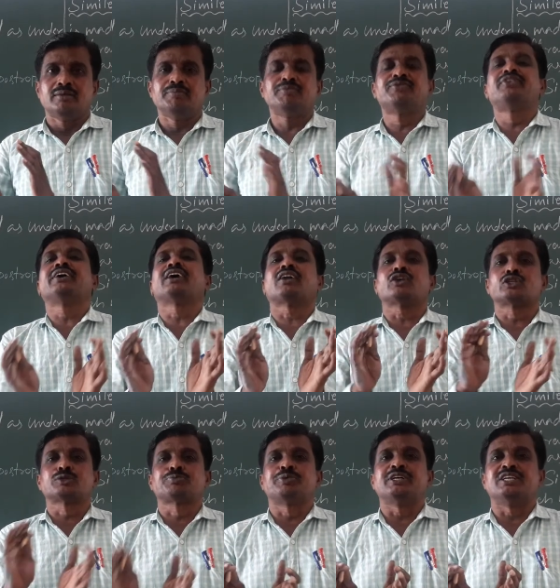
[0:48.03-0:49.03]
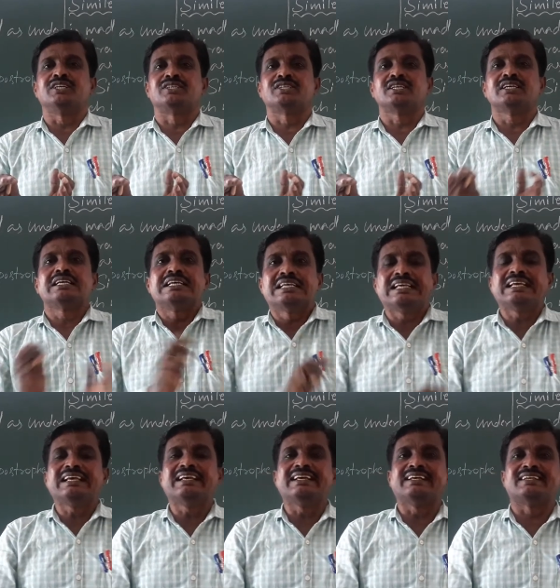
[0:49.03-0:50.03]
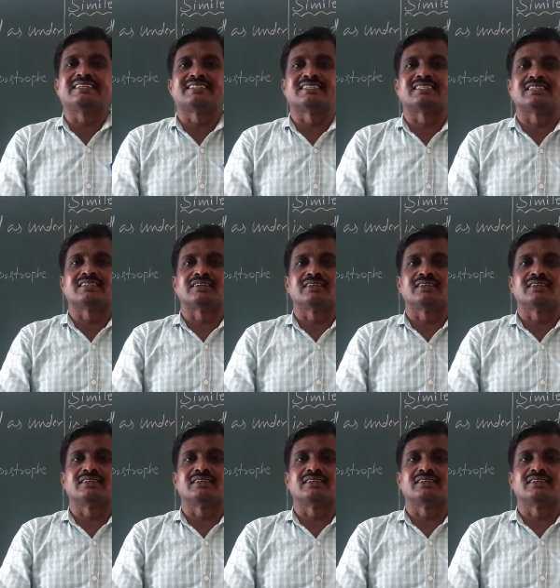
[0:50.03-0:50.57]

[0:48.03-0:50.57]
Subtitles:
figure of speech is